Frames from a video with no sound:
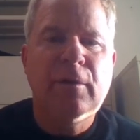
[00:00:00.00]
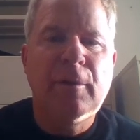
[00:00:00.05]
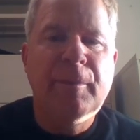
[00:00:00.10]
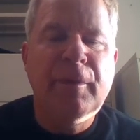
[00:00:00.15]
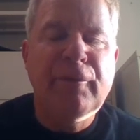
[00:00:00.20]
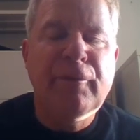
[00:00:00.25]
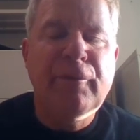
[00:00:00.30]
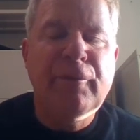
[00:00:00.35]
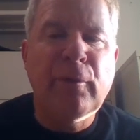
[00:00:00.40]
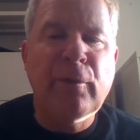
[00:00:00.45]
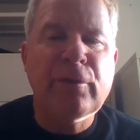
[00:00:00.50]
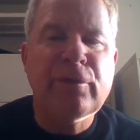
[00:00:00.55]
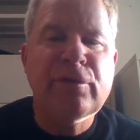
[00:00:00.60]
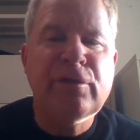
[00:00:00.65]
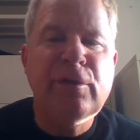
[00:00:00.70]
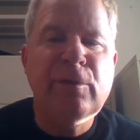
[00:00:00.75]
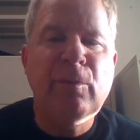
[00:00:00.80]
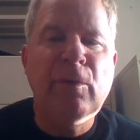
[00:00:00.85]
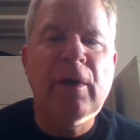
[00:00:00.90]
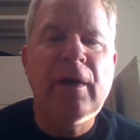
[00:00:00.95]
So before
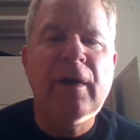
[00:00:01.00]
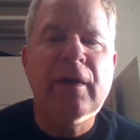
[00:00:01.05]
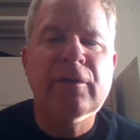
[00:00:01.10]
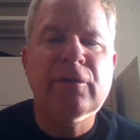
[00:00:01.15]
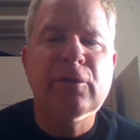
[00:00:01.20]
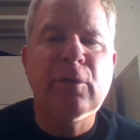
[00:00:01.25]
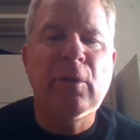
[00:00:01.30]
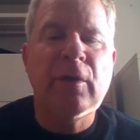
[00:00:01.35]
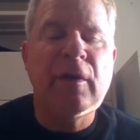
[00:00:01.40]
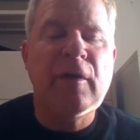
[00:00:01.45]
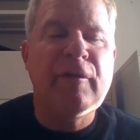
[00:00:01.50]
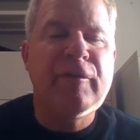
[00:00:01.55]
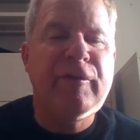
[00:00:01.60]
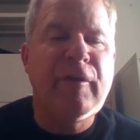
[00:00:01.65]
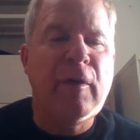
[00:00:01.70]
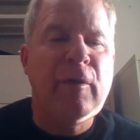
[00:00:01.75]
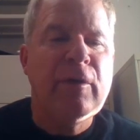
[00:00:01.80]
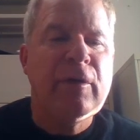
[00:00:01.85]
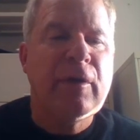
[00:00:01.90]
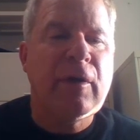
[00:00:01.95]
she went, during a
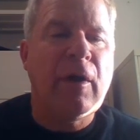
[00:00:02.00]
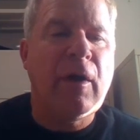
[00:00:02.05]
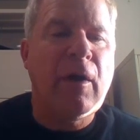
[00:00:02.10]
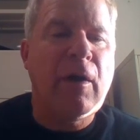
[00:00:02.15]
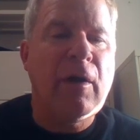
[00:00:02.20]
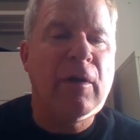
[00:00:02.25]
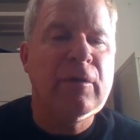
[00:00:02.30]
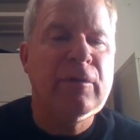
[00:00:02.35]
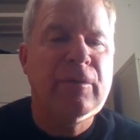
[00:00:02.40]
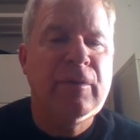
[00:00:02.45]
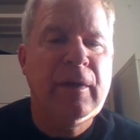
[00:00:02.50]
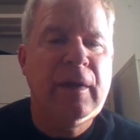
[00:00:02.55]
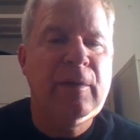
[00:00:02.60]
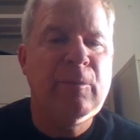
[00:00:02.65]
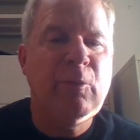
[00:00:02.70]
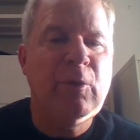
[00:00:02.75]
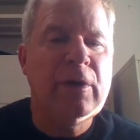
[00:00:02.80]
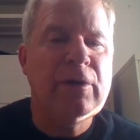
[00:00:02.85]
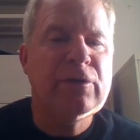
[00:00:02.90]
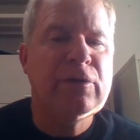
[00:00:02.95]
phone call
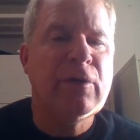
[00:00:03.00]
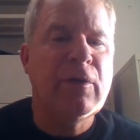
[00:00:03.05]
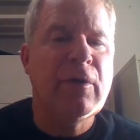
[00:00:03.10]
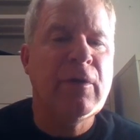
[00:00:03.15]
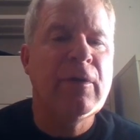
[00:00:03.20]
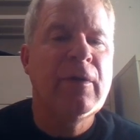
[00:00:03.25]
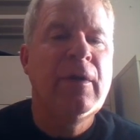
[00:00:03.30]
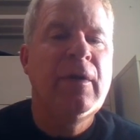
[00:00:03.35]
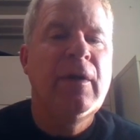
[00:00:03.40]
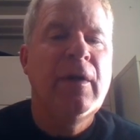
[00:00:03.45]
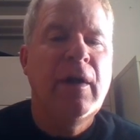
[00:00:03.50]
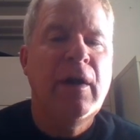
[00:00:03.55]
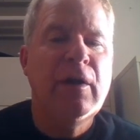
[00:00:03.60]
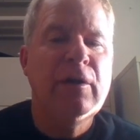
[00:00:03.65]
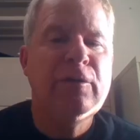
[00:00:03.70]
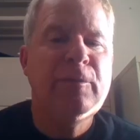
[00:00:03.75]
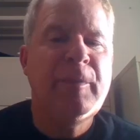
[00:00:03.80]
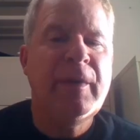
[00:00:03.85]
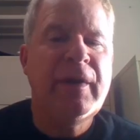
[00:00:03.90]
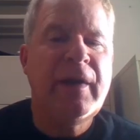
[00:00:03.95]
in which her
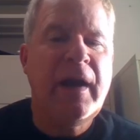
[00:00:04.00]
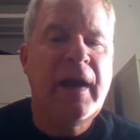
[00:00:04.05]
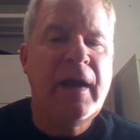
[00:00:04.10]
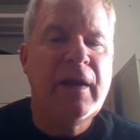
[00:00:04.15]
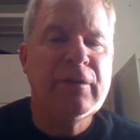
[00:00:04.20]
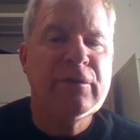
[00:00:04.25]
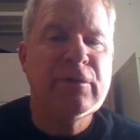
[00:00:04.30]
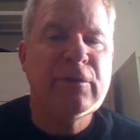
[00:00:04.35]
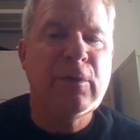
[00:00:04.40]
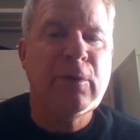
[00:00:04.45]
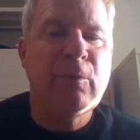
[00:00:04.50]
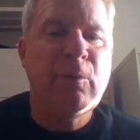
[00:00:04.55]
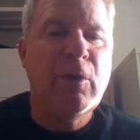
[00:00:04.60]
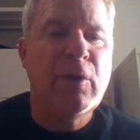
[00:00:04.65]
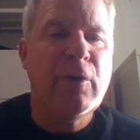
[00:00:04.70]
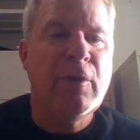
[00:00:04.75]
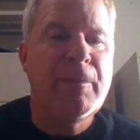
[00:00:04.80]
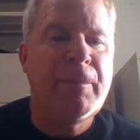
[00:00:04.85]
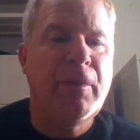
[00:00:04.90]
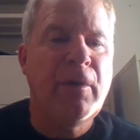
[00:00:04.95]
husband asked her
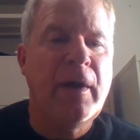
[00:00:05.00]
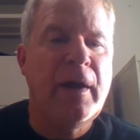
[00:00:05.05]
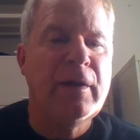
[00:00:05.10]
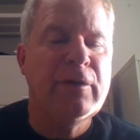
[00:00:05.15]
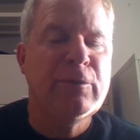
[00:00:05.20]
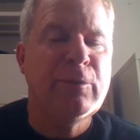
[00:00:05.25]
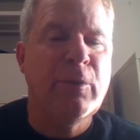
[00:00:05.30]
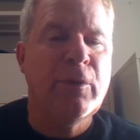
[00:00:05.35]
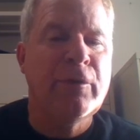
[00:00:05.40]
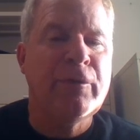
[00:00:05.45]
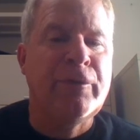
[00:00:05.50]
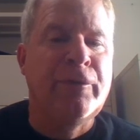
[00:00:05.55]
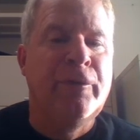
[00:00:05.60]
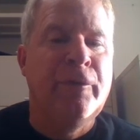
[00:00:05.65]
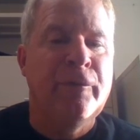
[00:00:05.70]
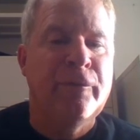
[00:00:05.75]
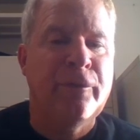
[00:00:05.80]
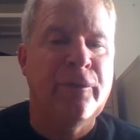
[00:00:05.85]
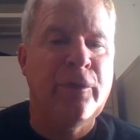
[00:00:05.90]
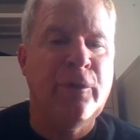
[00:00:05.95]
what her plans were
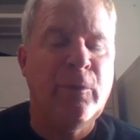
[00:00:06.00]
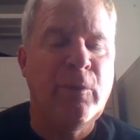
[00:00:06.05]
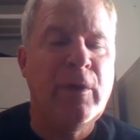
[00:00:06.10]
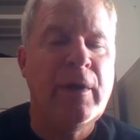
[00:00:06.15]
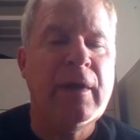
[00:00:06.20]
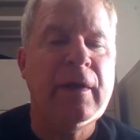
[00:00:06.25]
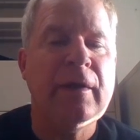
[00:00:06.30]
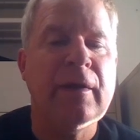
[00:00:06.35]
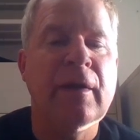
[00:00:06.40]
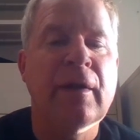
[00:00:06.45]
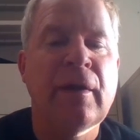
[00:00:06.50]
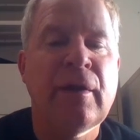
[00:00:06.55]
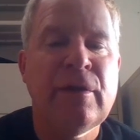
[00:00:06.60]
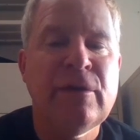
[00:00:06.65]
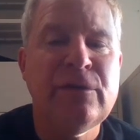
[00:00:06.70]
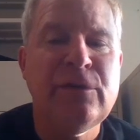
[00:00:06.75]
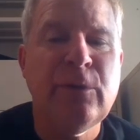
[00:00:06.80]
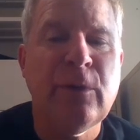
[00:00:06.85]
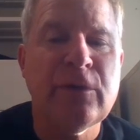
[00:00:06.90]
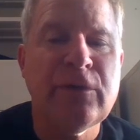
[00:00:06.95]
for the week,
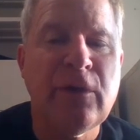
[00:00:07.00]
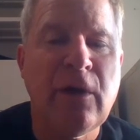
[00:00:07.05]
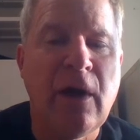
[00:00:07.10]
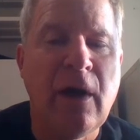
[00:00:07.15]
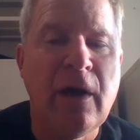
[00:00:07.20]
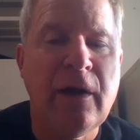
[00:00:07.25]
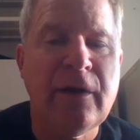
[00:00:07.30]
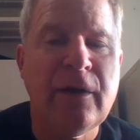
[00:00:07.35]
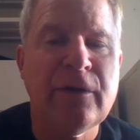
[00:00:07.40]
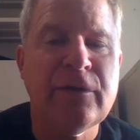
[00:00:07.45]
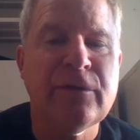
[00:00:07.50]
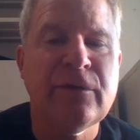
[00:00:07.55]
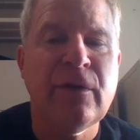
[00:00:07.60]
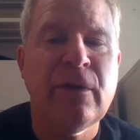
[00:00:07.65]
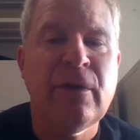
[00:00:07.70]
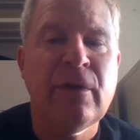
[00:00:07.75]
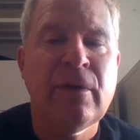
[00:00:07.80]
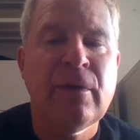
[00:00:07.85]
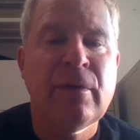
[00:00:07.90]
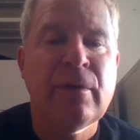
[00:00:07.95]
she was
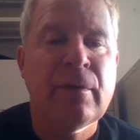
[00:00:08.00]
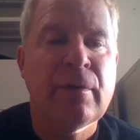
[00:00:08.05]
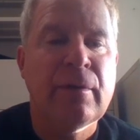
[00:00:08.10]
honest.